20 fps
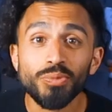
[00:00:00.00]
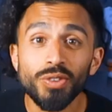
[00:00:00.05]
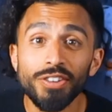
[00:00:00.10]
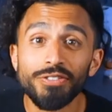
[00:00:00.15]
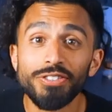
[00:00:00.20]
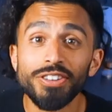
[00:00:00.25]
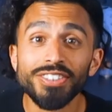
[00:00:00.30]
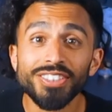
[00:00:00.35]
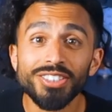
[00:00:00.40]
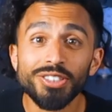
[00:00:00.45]

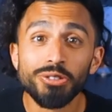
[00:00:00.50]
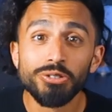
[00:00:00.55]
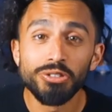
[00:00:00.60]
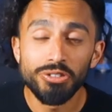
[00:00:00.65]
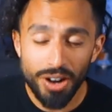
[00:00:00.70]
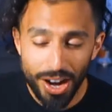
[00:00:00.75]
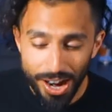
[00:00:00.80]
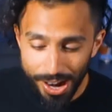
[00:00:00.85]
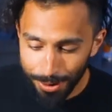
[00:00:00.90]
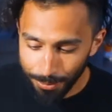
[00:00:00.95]
If it's too
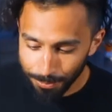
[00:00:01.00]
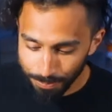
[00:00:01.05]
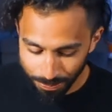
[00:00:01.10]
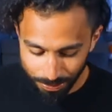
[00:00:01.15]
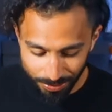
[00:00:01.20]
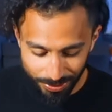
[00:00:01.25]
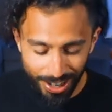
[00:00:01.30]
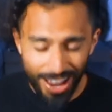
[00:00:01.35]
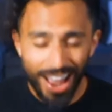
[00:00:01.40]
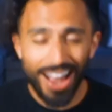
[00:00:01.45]
dry,
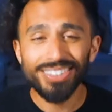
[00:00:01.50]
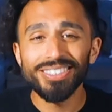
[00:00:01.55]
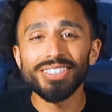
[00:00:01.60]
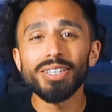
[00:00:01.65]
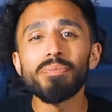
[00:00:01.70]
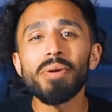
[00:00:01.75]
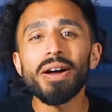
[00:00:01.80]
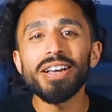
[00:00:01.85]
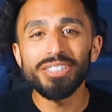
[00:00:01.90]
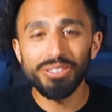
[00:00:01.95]
add
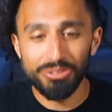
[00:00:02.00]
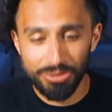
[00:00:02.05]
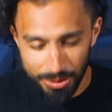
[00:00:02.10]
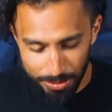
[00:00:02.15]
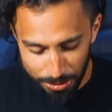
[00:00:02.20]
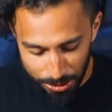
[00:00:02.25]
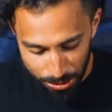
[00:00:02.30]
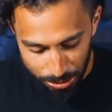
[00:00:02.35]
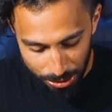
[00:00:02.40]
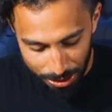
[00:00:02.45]
some ice
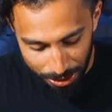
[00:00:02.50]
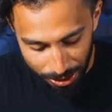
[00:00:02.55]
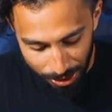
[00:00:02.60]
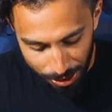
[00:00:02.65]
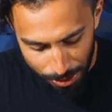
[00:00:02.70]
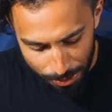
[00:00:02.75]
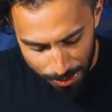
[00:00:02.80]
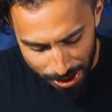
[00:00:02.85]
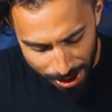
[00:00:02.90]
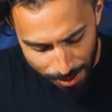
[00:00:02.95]
cream to it.
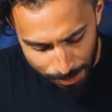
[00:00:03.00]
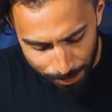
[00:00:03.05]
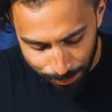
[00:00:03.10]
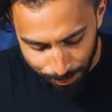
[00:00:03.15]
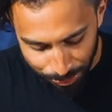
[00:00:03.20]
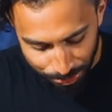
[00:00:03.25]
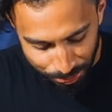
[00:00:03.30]
Oh man.